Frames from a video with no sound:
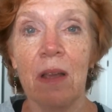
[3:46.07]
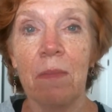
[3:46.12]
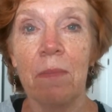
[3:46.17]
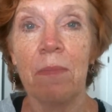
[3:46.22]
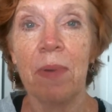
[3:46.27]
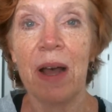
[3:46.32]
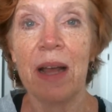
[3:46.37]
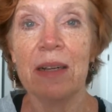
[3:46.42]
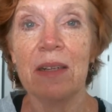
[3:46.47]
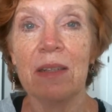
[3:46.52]

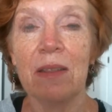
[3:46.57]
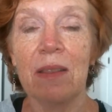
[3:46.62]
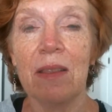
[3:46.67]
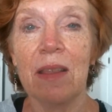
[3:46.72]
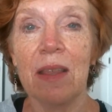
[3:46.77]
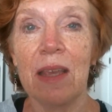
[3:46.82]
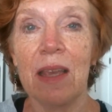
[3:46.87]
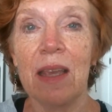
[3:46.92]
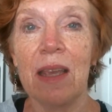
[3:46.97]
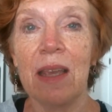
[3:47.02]
But
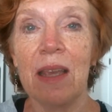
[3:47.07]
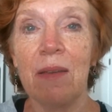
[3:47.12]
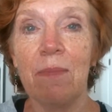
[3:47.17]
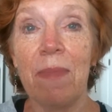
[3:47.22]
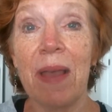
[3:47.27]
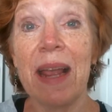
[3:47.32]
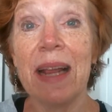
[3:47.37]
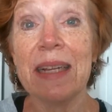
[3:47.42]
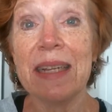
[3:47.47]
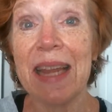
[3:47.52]
the
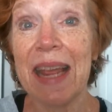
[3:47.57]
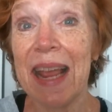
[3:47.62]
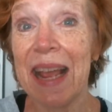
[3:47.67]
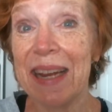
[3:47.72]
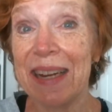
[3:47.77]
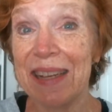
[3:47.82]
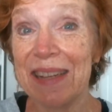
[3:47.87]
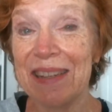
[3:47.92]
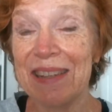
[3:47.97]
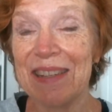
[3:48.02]

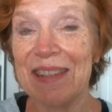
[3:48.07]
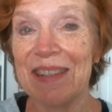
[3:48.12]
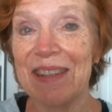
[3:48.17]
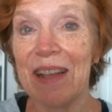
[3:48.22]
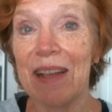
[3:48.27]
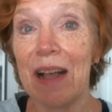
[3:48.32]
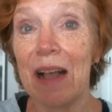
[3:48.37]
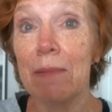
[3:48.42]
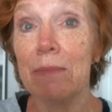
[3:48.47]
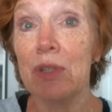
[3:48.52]
bandanas
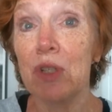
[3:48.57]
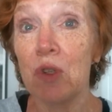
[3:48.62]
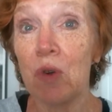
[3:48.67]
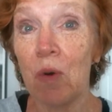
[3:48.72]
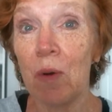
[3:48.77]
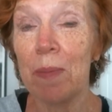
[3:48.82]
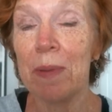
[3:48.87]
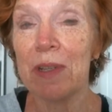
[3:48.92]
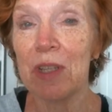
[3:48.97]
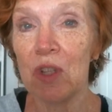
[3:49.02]

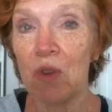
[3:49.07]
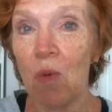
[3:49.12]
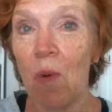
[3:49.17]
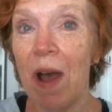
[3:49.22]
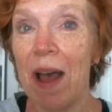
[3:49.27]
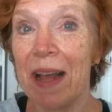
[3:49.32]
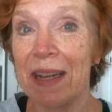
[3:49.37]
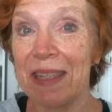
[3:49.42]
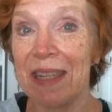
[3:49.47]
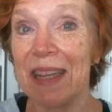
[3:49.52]
absorb the
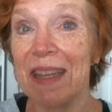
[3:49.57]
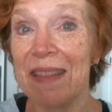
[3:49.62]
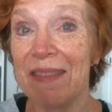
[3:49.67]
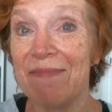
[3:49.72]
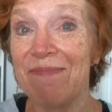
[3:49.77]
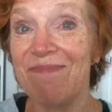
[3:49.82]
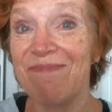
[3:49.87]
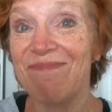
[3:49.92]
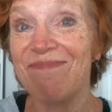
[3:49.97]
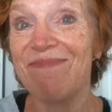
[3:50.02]
sweat and
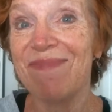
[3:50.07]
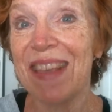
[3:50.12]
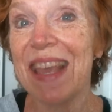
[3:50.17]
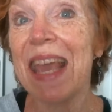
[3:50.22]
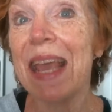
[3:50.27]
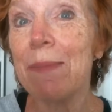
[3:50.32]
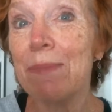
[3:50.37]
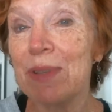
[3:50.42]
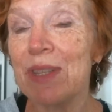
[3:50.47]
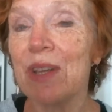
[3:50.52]

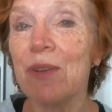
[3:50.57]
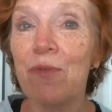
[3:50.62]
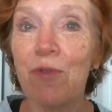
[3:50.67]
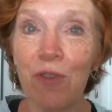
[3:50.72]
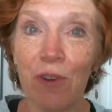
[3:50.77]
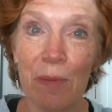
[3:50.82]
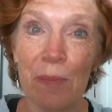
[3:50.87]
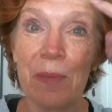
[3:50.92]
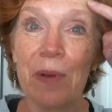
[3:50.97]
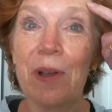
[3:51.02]
keeps it
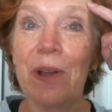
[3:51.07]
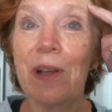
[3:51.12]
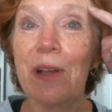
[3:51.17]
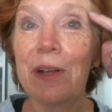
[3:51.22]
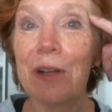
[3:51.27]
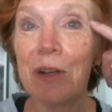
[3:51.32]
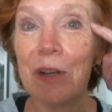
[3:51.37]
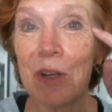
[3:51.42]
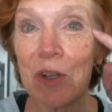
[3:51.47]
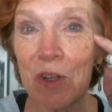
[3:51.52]
from
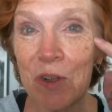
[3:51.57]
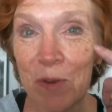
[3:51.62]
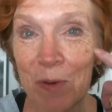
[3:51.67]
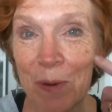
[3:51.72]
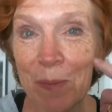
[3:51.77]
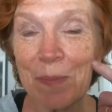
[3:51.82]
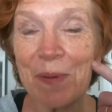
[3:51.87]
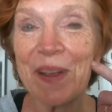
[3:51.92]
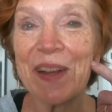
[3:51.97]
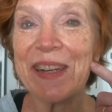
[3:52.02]

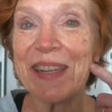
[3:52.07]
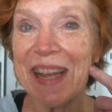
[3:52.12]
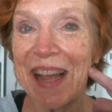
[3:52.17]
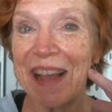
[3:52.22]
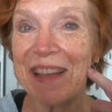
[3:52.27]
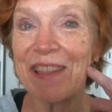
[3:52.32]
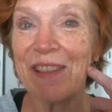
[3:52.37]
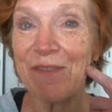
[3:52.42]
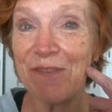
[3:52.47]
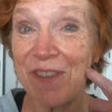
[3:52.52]
dripping
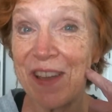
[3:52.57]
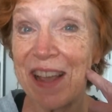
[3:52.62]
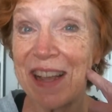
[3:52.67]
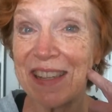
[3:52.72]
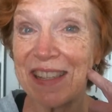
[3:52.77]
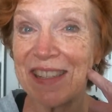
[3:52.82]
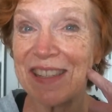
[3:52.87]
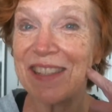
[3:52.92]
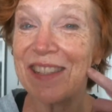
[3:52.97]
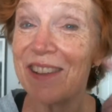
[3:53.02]
down the
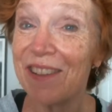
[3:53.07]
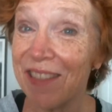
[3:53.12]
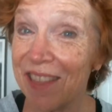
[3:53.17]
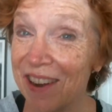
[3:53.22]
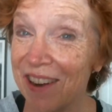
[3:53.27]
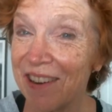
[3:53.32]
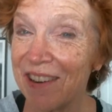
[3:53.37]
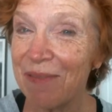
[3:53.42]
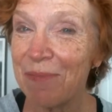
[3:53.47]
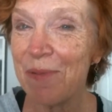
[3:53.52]
face, so
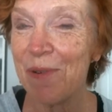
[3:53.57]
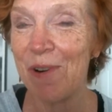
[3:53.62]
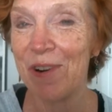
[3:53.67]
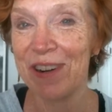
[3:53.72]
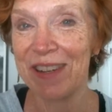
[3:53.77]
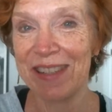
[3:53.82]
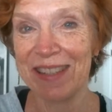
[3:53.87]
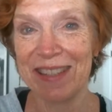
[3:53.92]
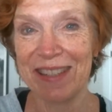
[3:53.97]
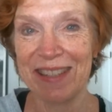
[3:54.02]
they're
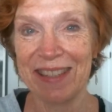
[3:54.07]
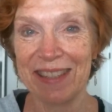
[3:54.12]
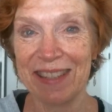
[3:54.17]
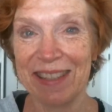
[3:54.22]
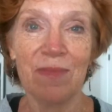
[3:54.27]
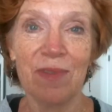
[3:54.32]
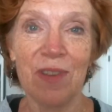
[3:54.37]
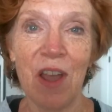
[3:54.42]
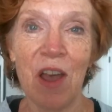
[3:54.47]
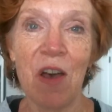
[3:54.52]
important.
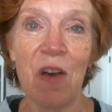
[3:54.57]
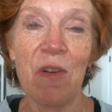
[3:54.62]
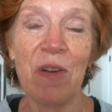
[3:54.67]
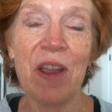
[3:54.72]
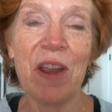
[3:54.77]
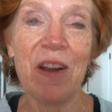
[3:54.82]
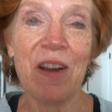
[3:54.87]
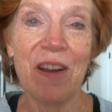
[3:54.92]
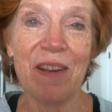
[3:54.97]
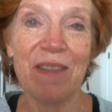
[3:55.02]
Oh,
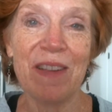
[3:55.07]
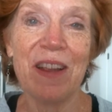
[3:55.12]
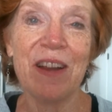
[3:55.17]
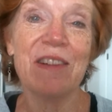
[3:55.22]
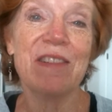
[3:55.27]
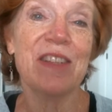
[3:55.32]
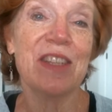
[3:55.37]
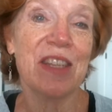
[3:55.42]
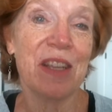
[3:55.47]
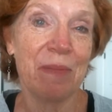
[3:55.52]

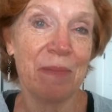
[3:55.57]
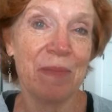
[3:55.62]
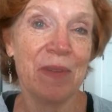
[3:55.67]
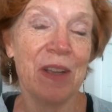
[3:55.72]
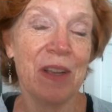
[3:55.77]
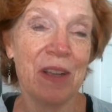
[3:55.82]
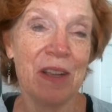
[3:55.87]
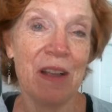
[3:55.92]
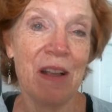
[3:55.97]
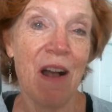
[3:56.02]
here's some
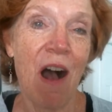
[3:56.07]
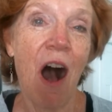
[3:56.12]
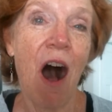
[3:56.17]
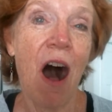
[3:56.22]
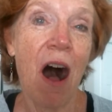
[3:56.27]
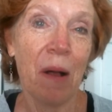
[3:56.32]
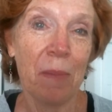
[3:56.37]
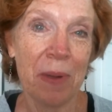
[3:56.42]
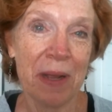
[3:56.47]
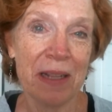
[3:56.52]

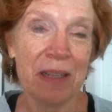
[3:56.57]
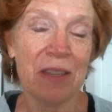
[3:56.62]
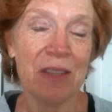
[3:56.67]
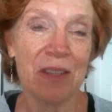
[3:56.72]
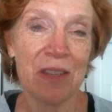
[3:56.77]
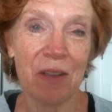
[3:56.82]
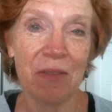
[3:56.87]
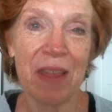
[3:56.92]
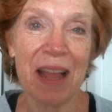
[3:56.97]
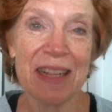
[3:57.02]
almonds.
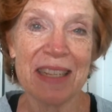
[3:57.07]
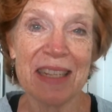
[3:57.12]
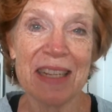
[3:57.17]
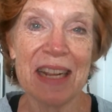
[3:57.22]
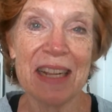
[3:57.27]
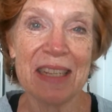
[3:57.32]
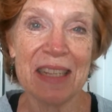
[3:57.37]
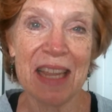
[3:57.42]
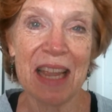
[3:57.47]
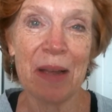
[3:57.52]
So that's an
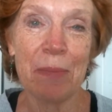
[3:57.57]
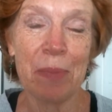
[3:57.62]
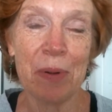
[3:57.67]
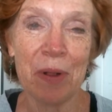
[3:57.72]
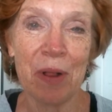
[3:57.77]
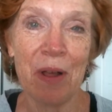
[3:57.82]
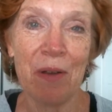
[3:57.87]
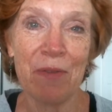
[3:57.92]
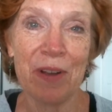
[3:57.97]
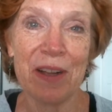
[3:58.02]
example
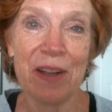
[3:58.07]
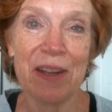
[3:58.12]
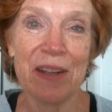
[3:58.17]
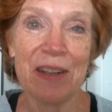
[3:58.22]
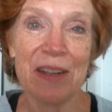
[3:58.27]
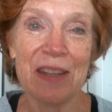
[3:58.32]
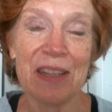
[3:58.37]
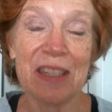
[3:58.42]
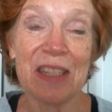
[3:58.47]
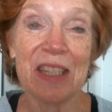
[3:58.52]
of a
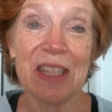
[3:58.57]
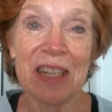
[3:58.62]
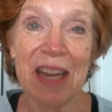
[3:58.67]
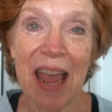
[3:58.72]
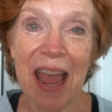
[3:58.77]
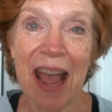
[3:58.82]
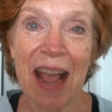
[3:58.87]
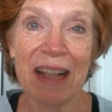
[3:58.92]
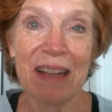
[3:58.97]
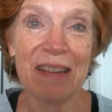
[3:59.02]

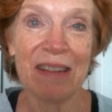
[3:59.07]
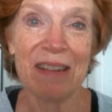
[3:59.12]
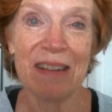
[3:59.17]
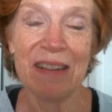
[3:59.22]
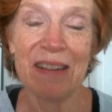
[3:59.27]
snack.